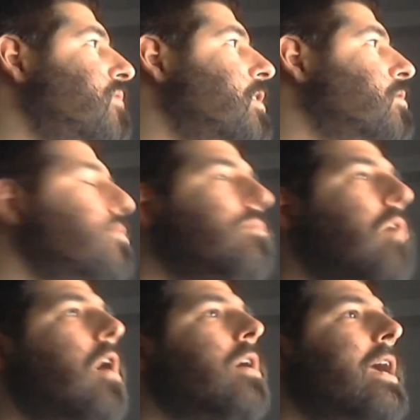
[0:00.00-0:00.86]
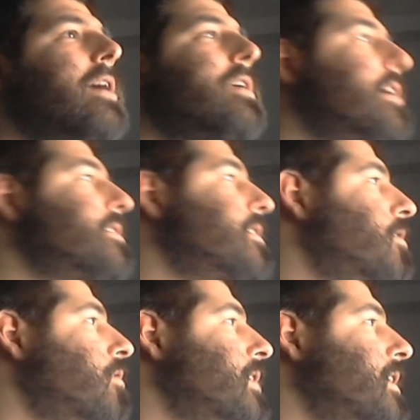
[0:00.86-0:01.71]
made this video too long,
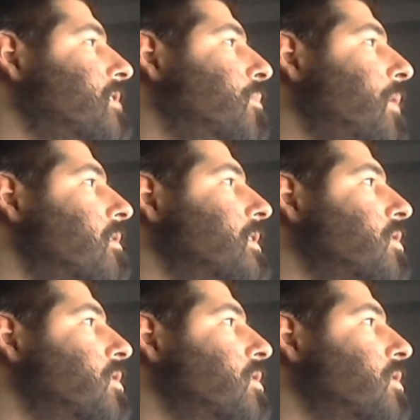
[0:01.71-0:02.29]
as it already is.